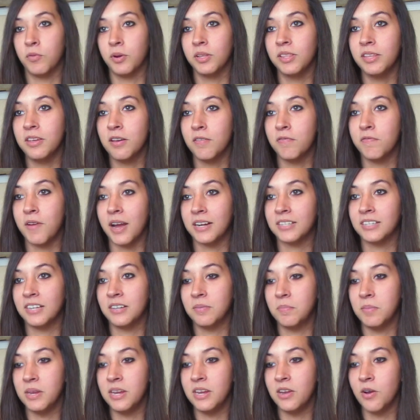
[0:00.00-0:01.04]
really
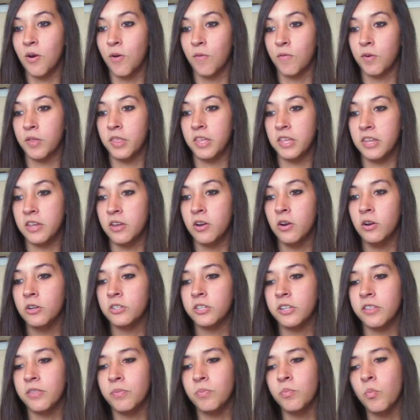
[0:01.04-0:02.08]
affected me over the
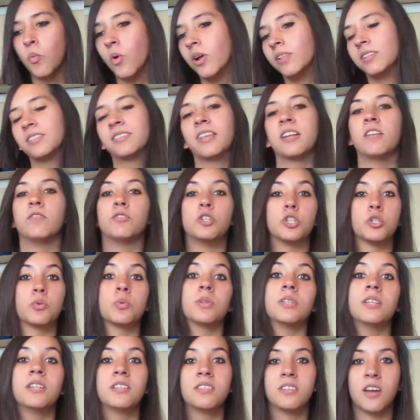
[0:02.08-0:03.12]
years and ones that have just
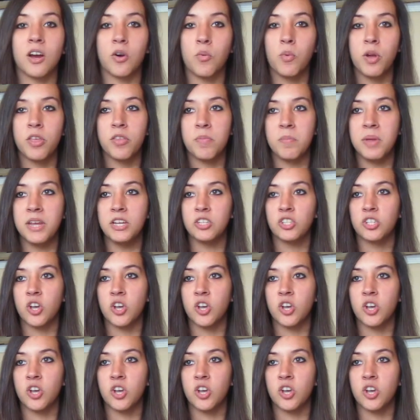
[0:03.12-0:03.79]
really stuck with me.